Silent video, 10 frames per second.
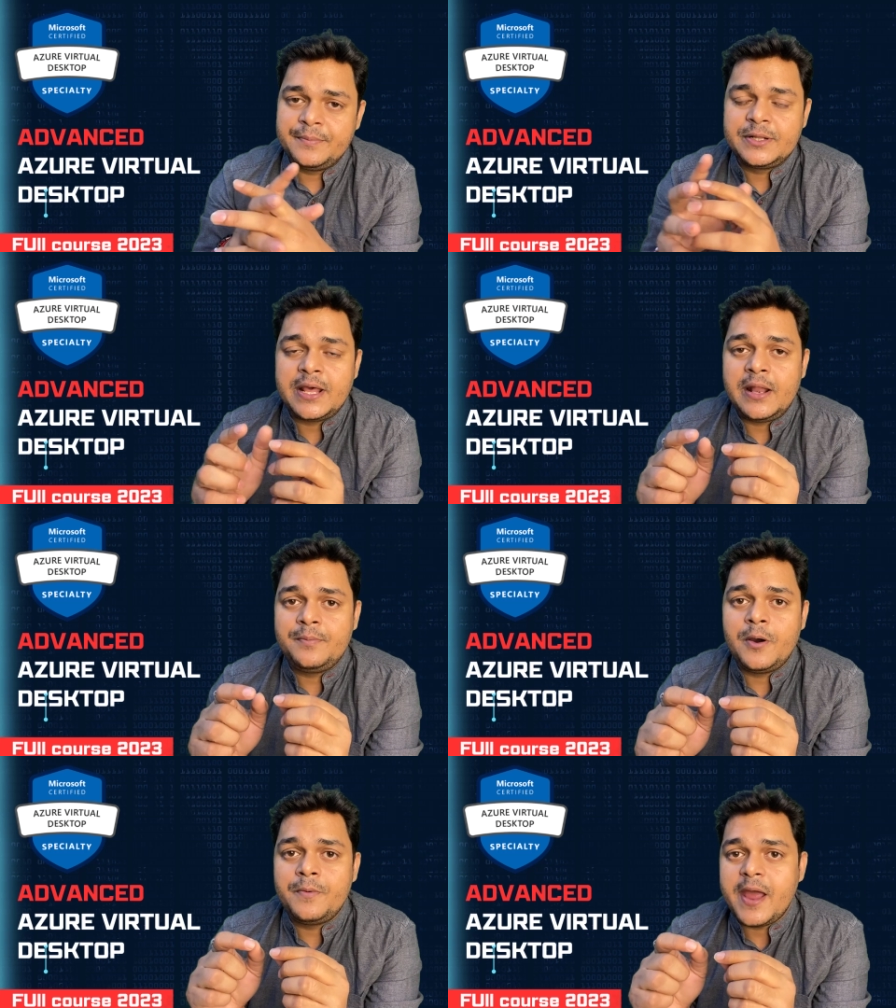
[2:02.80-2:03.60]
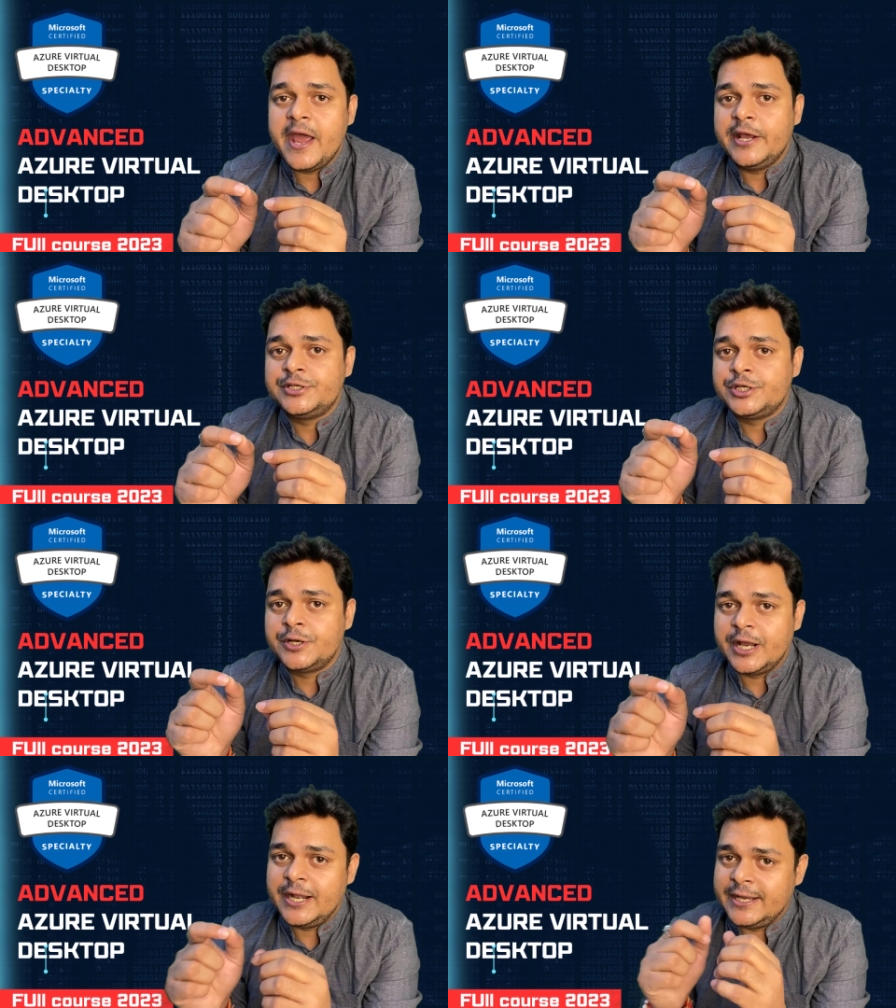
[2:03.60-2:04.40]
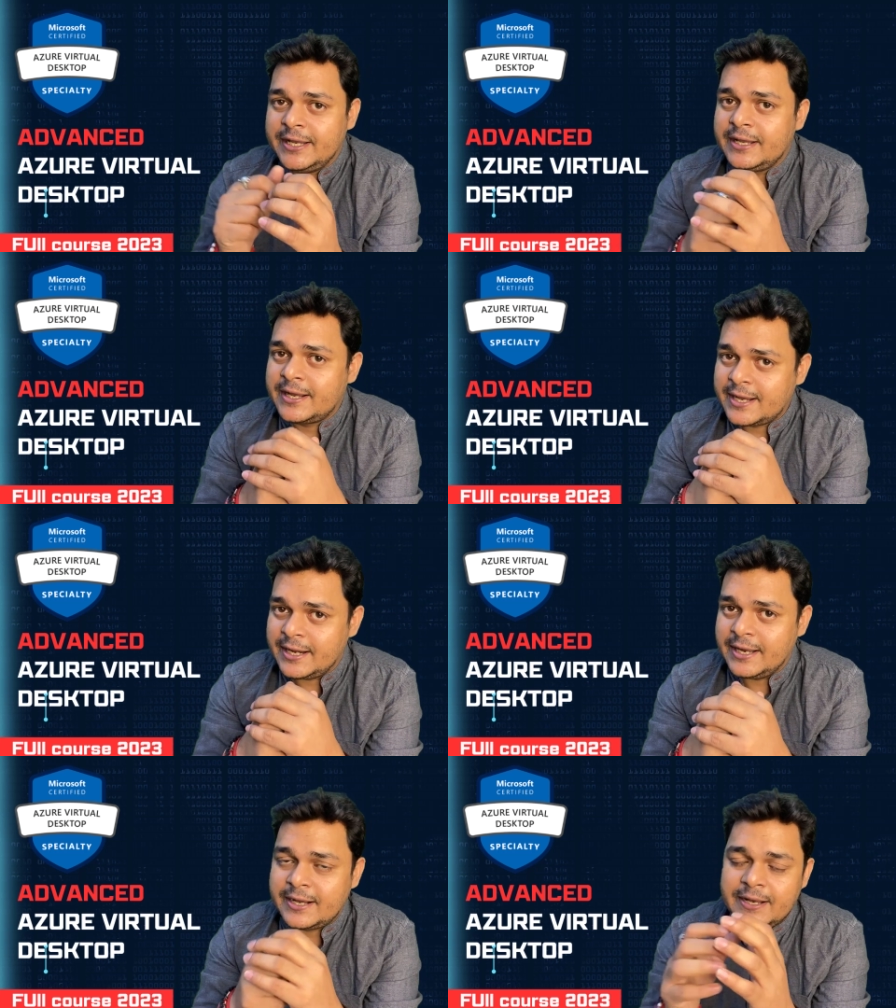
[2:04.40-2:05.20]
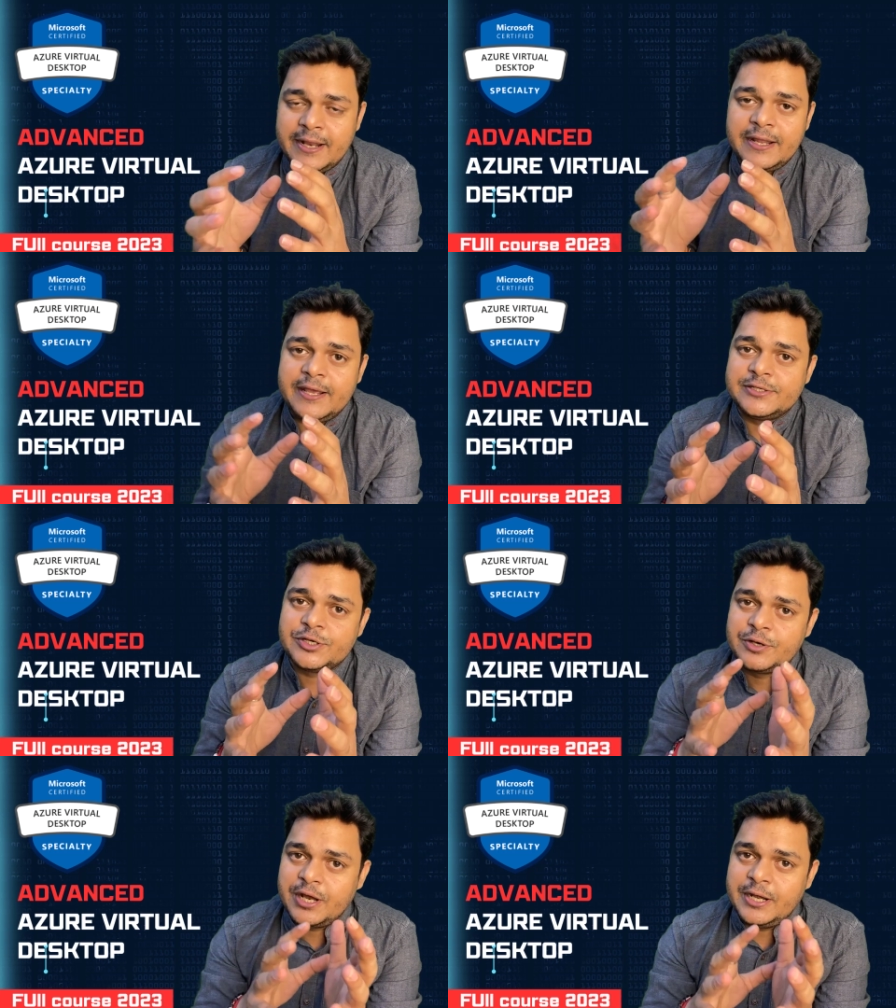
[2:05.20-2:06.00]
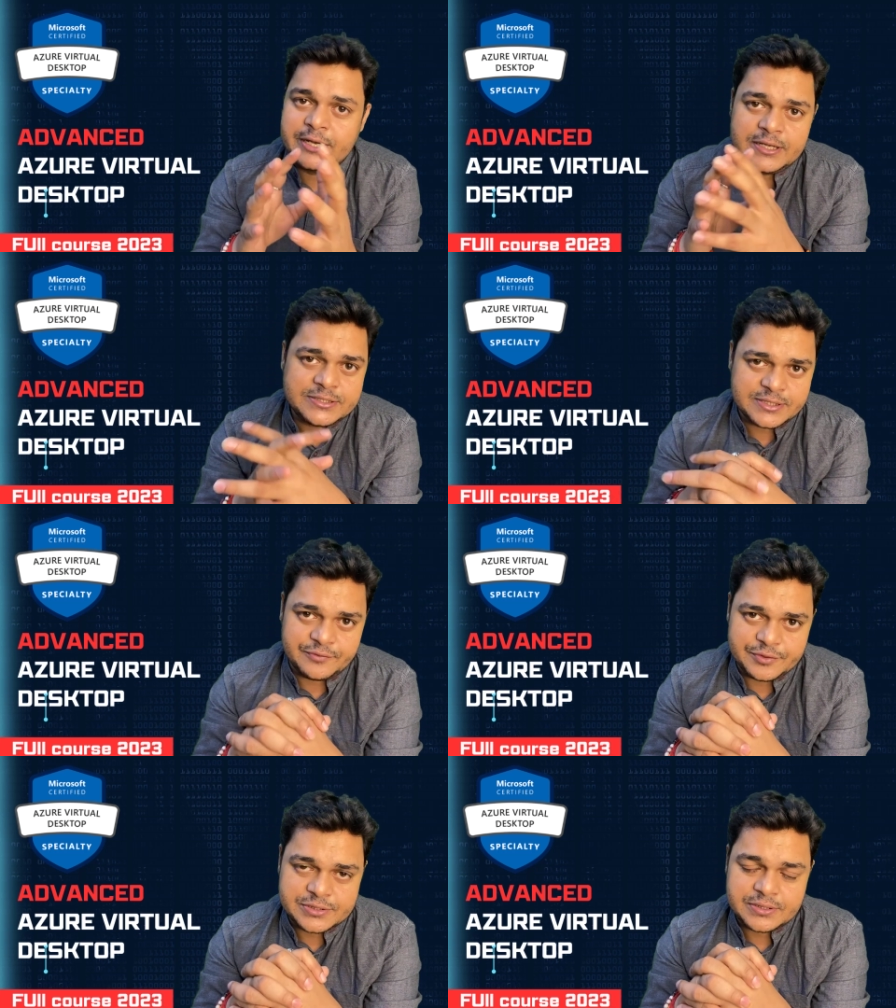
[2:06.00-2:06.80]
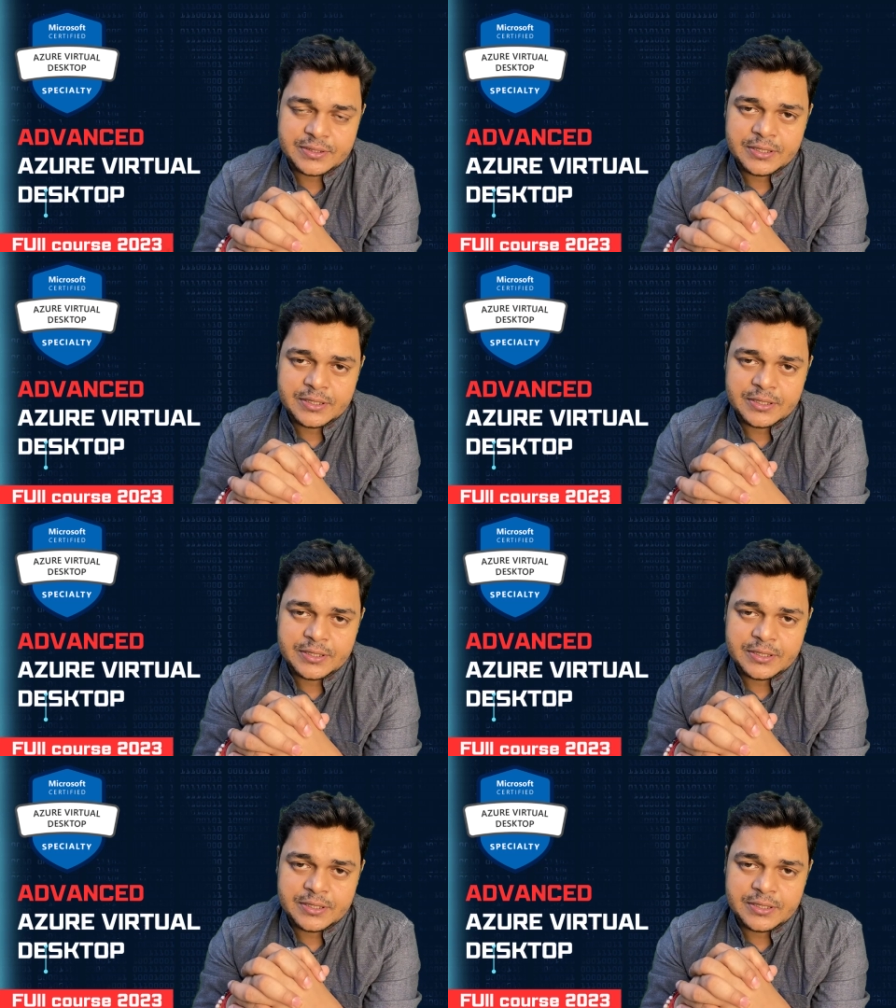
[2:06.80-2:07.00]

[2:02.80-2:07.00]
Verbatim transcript: with the help of Azure AD Connect and Azure AD service.